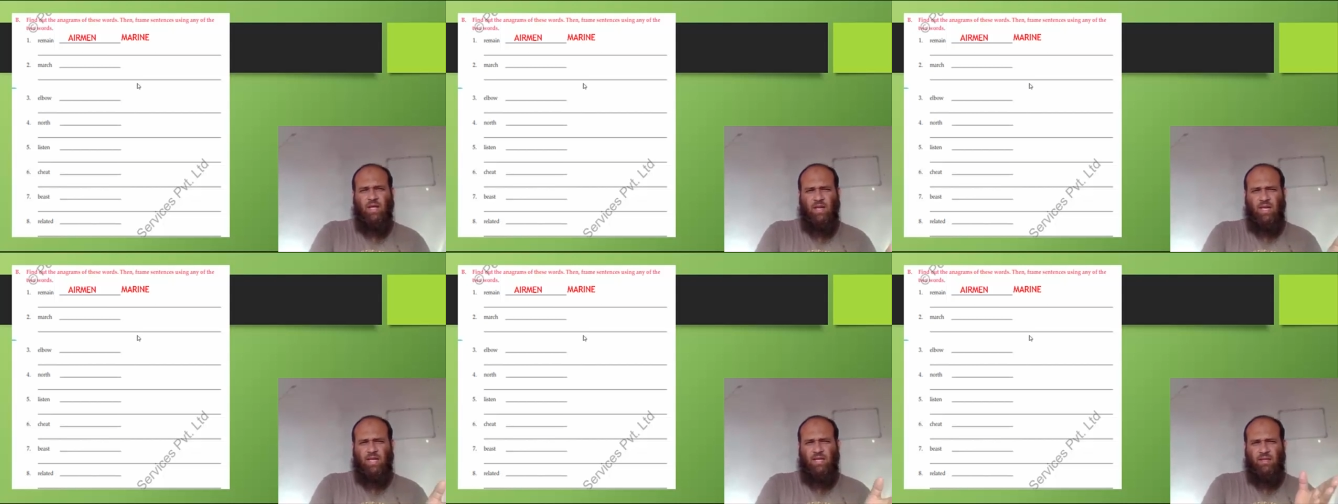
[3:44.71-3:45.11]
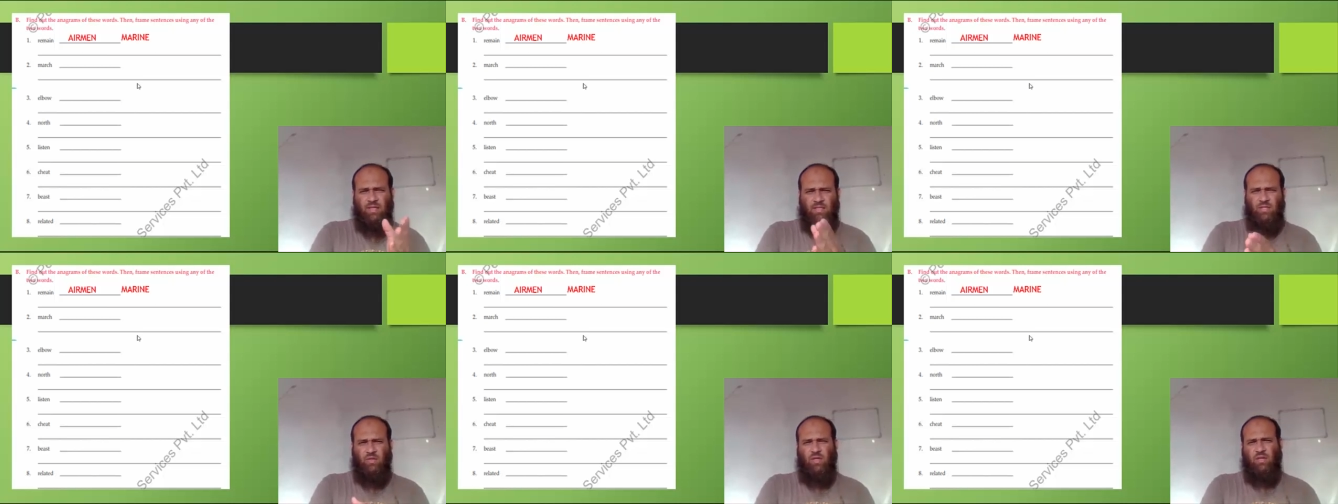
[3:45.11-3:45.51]
Like
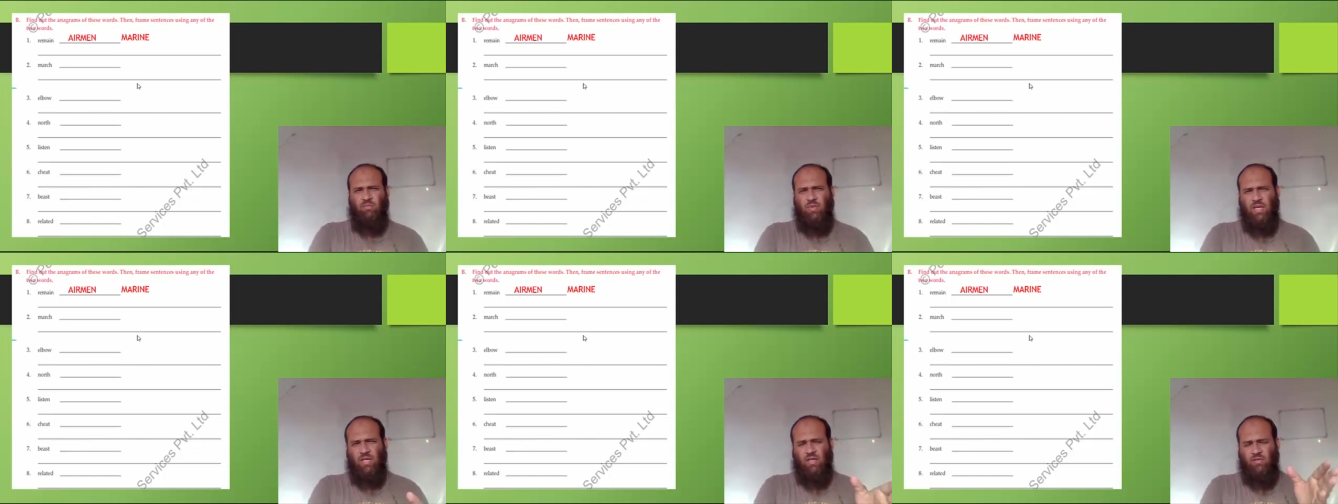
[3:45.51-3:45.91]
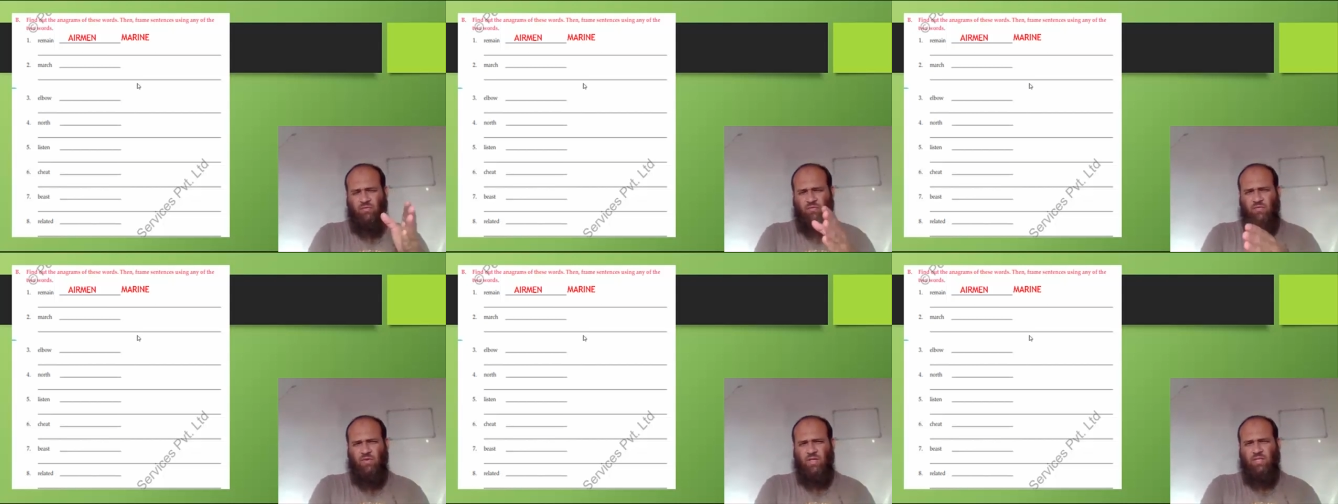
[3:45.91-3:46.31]
this, you can make
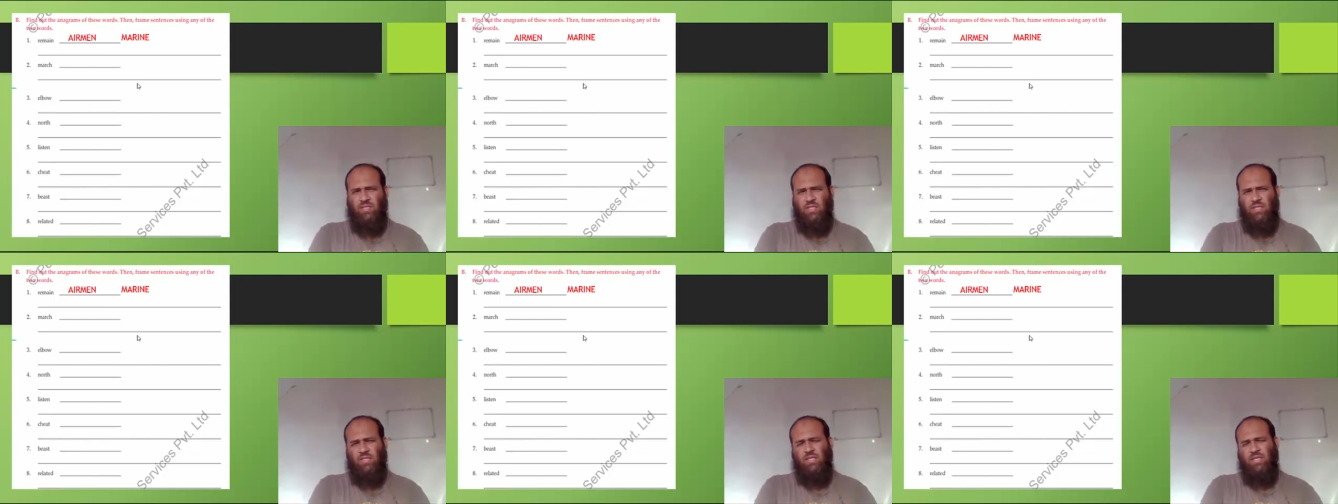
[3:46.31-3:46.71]
different